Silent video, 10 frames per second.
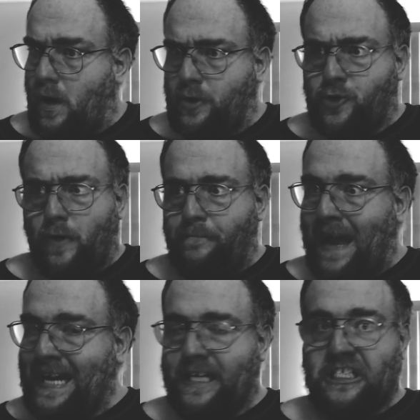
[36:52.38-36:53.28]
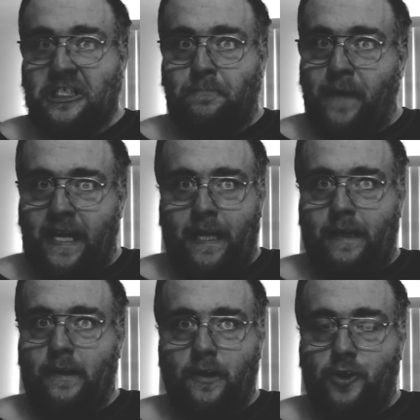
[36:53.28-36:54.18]
tremendous speed,
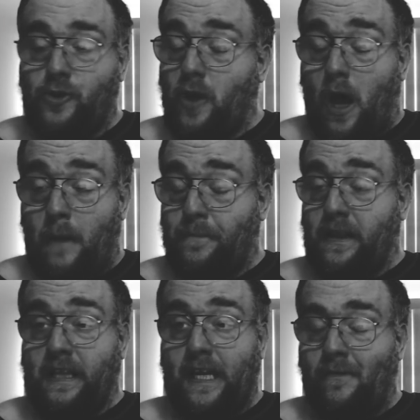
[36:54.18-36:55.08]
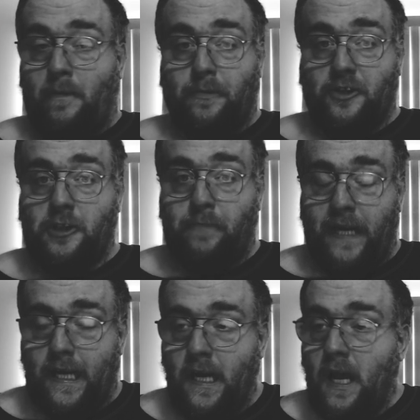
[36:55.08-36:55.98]
unbelievable
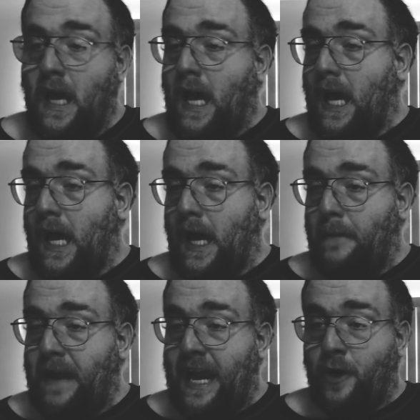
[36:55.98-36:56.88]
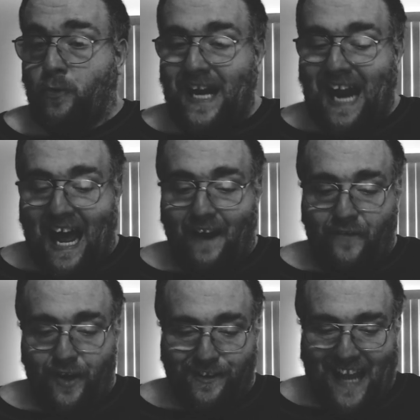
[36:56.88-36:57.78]
speed, um, and great on
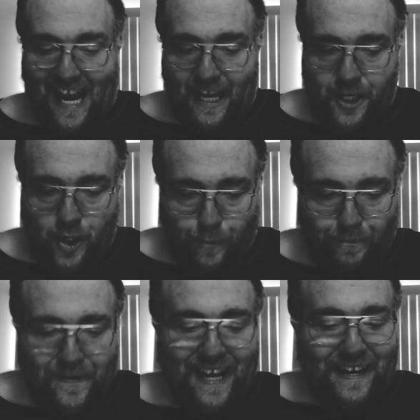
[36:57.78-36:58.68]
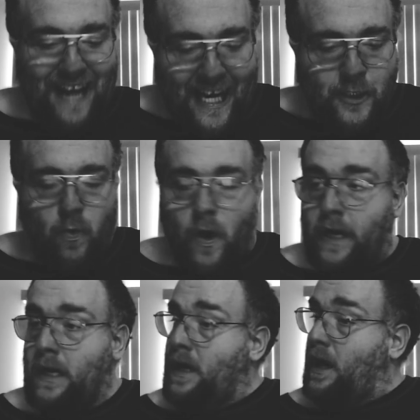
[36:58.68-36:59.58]
field IQ. Next one,
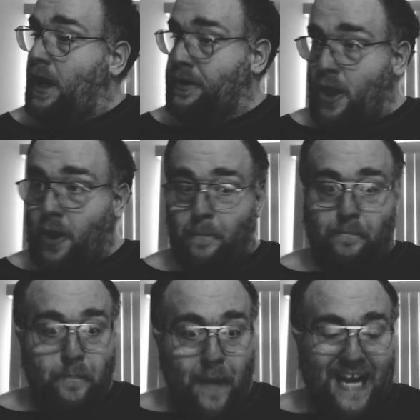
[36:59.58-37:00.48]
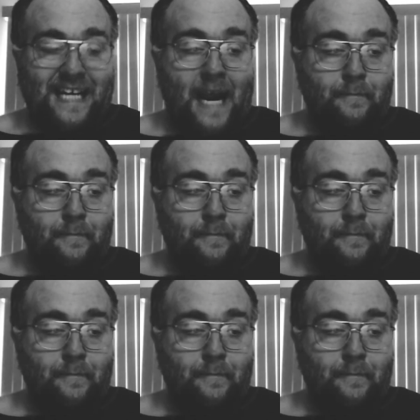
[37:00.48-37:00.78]
another big name